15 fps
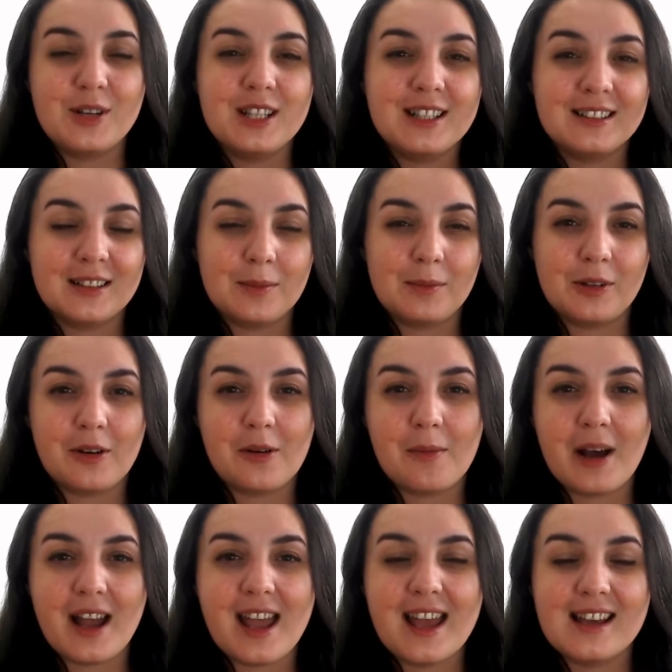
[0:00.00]
Reading the blurb,
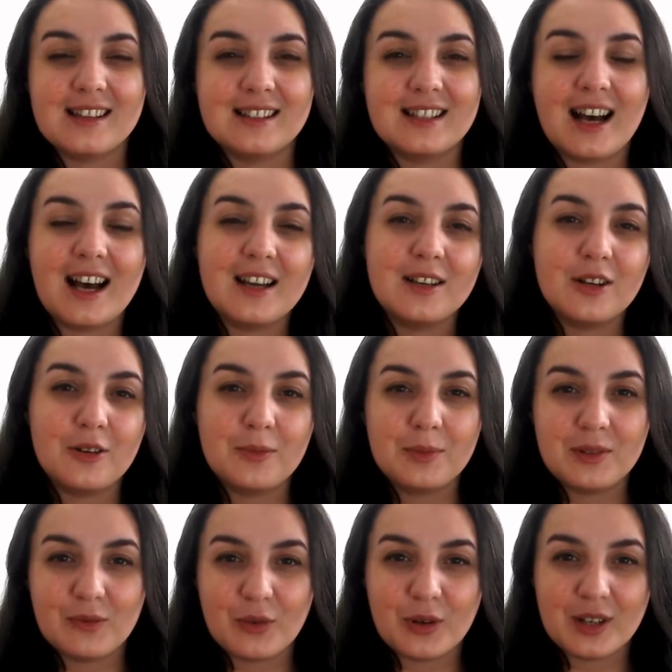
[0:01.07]
I had high
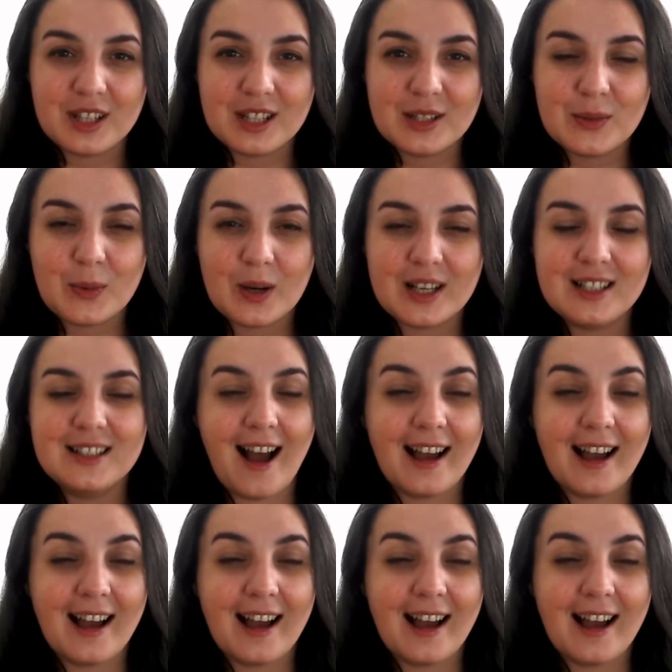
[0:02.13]
hopes for this one.